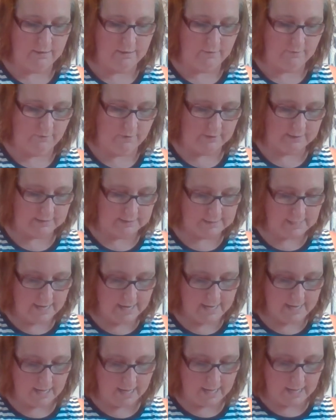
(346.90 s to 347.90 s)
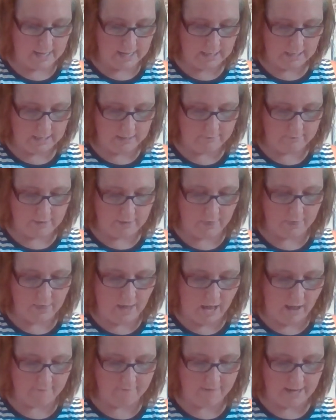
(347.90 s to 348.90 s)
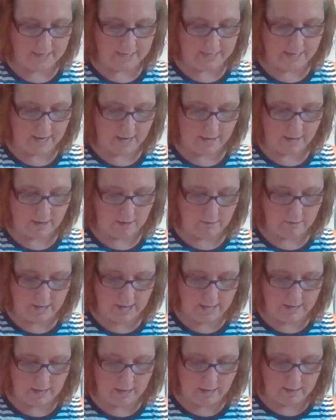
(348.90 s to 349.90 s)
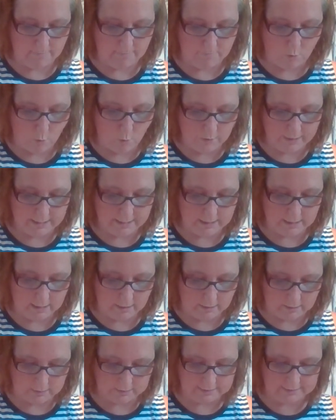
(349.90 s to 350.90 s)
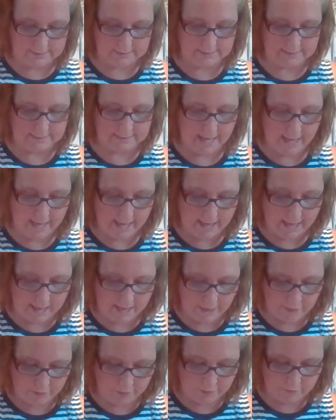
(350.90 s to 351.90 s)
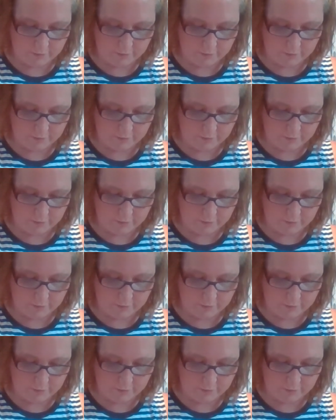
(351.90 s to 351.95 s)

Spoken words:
for the sake of the video and not boring y'all to death.